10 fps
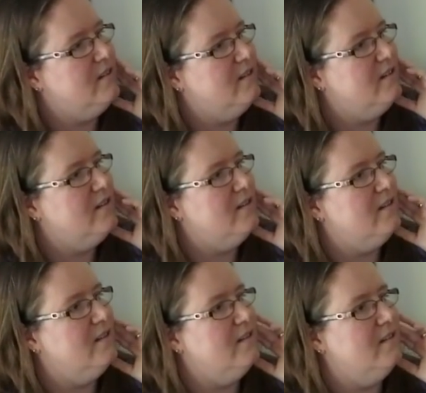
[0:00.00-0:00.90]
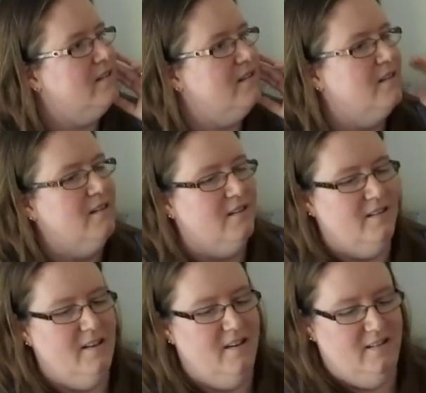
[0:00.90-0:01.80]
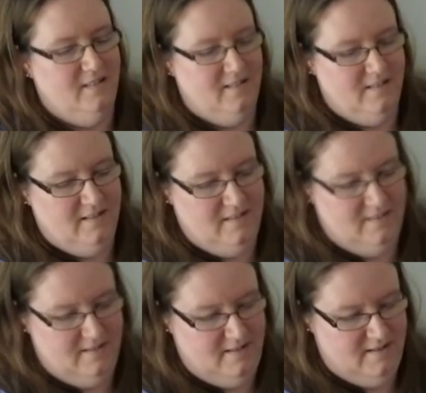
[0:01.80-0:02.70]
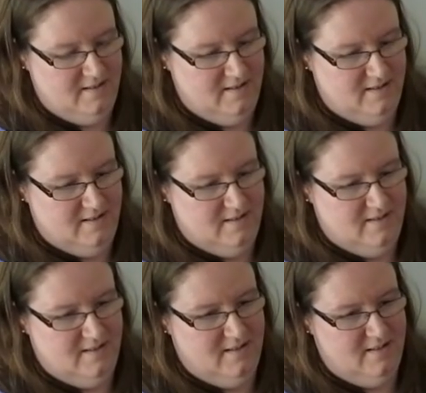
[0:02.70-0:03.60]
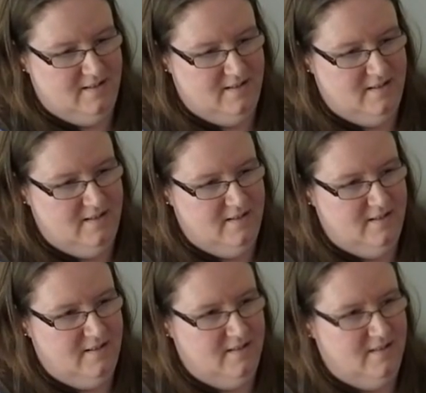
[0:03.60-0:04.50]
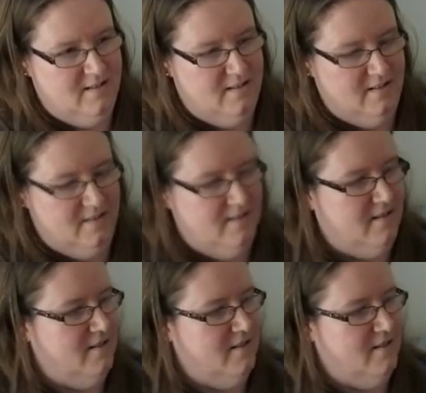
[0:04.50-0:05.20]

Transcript: (not speaking)